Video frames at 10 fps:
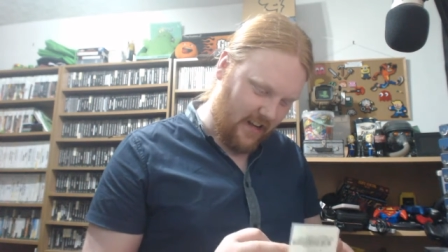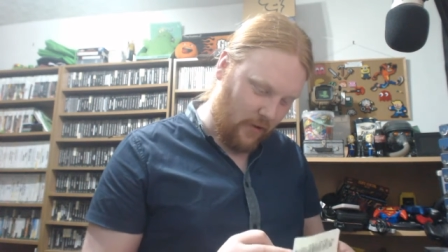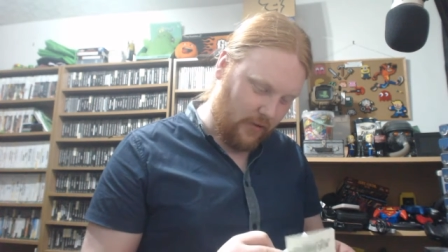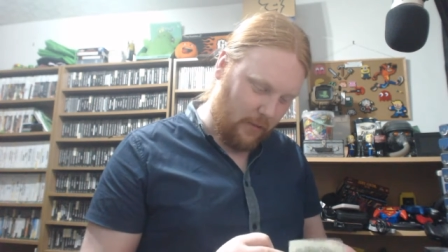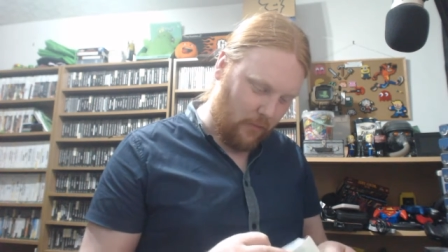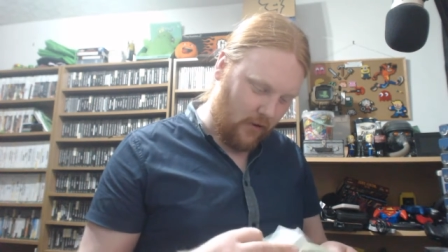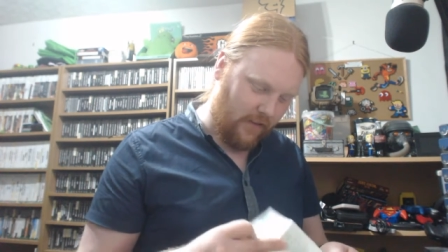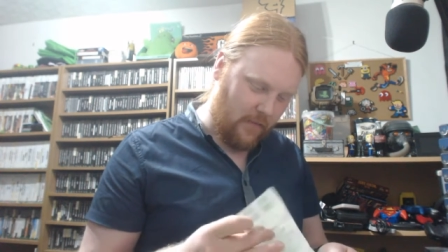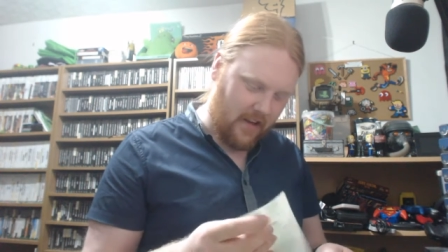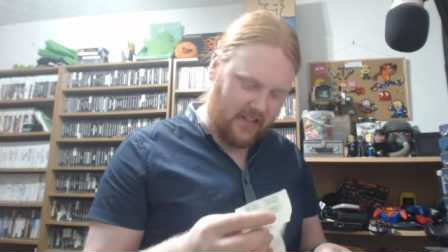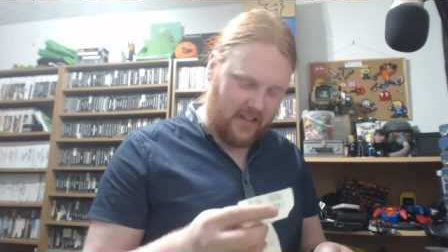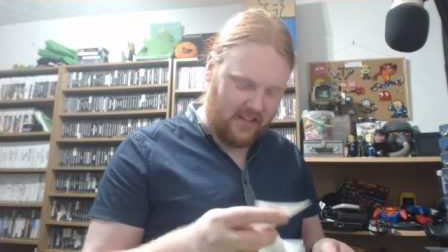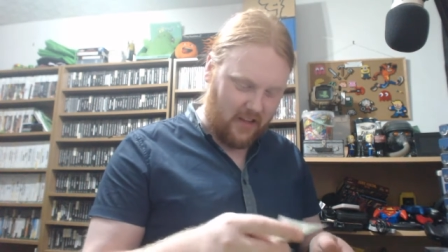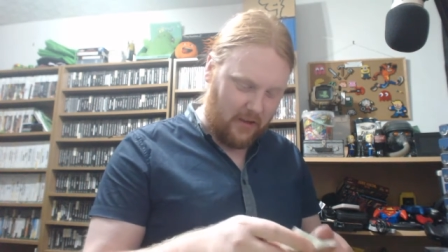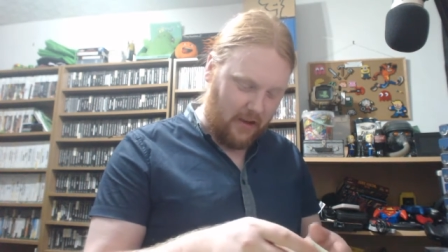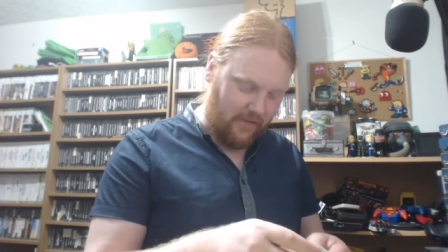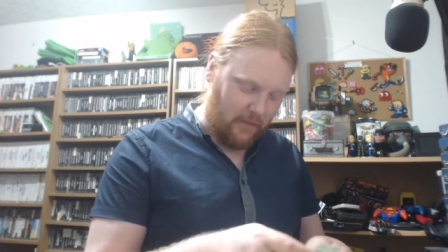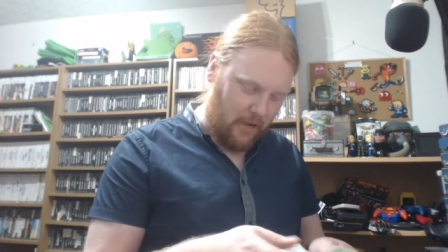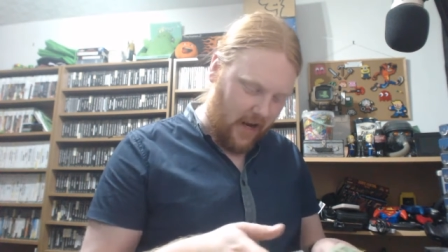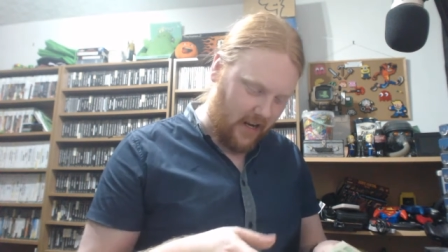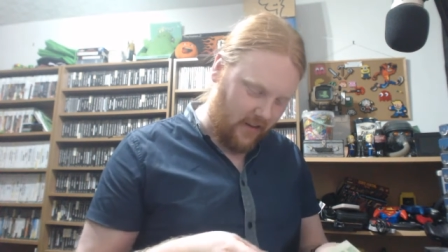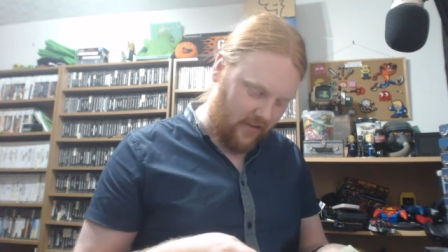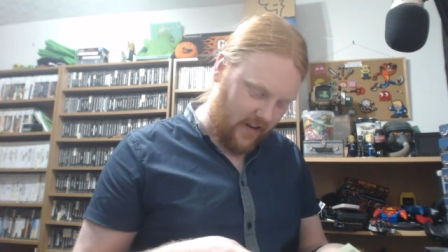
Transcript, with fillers: Oh, they bought it from Asda, so they definitely paid out their